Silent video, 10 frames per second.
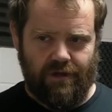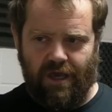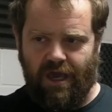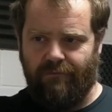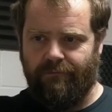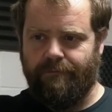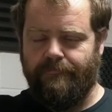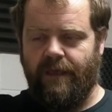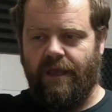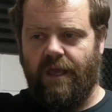and
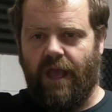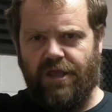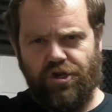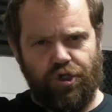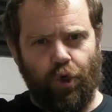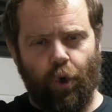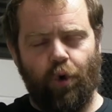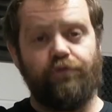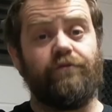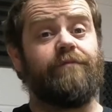you can
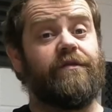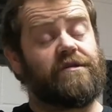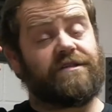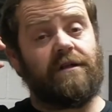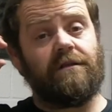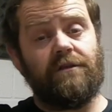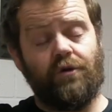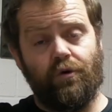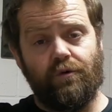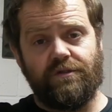hold them, but they're still
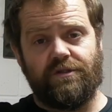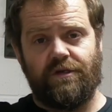notes,